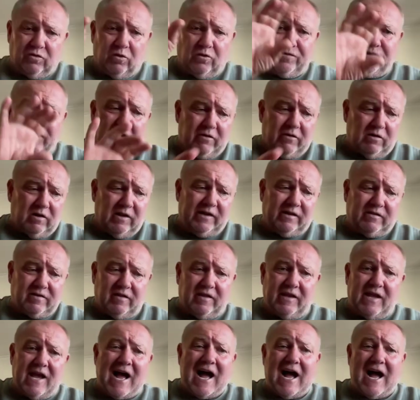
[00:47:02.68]
also a link to
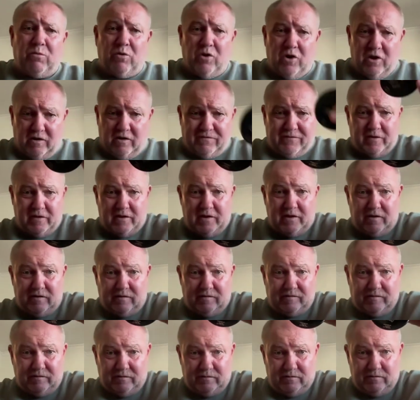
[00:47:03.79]
the artwork for
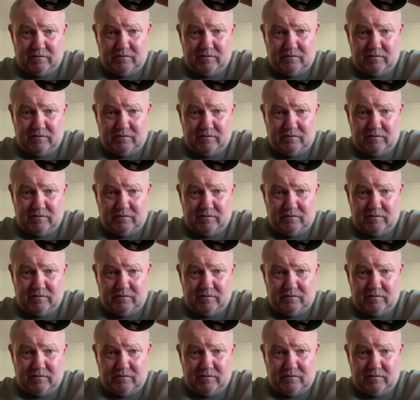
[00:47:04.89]
these.